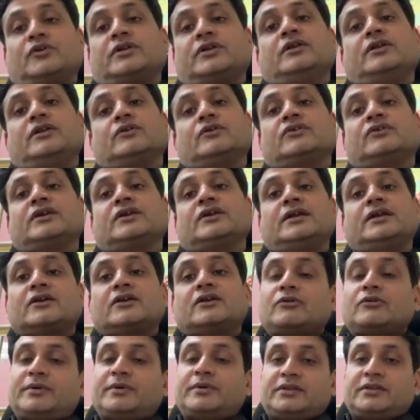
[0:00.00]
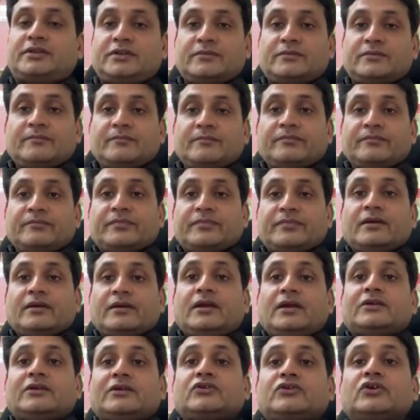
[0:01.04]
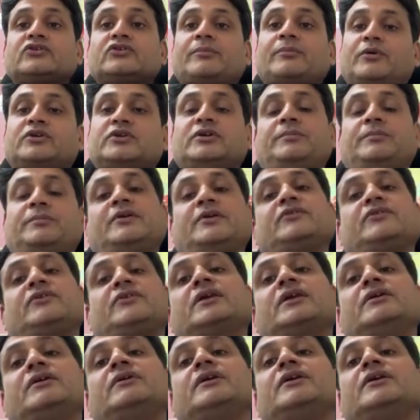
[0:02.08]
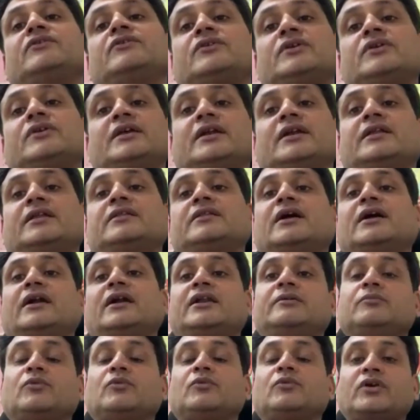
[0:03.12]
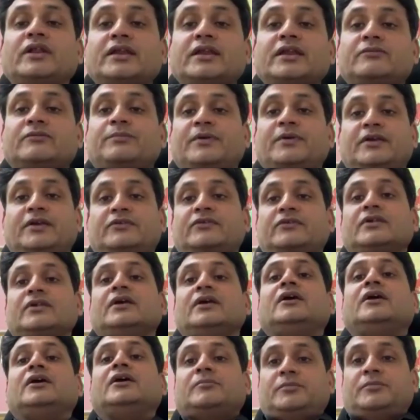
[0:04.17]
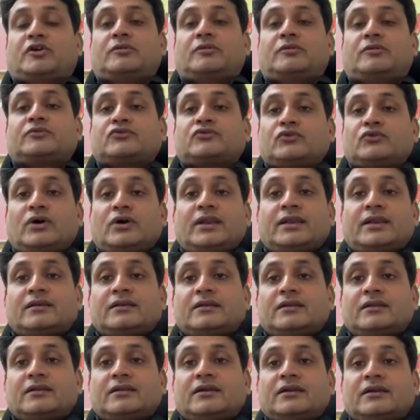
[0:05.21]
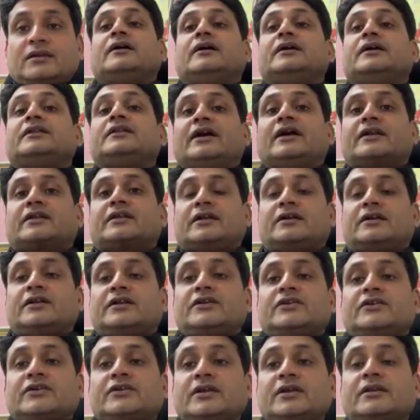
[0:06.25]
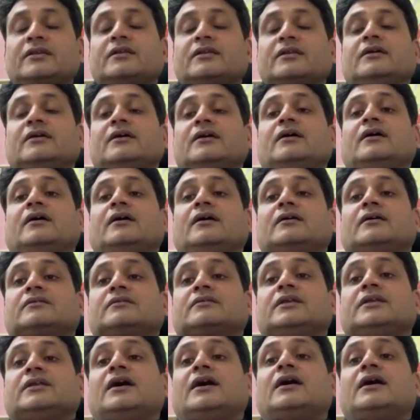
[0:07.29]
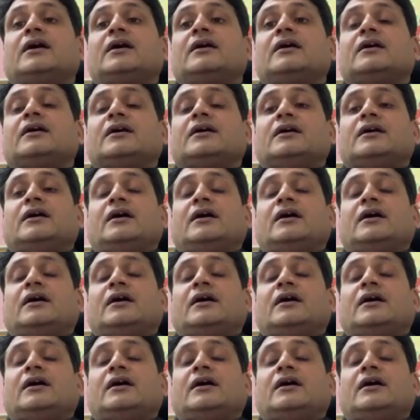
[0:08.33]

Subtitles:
protein losing enteropathy. So suppose a patient giving history that in the early morning his face becomes swollen. In that condition, the